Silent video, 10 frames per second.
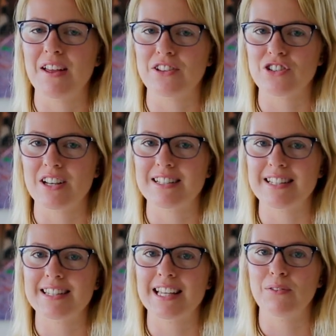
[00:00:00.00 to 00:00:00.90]
adventure
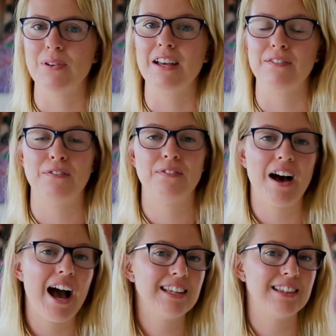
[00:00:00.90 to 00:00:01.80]
to see if we can
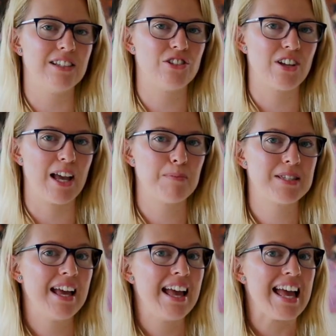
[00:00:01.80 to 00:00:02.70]
find these
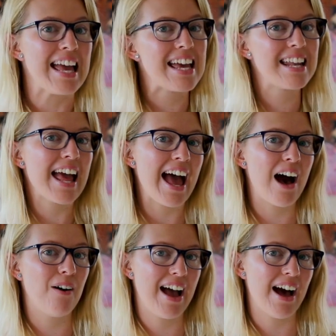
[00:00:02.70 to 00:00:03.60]
shapes in
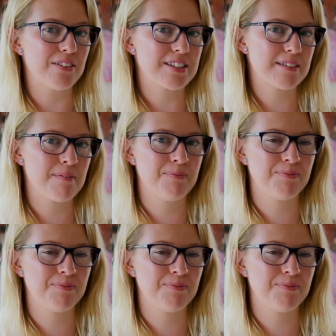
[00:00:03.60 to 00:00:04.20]
our house.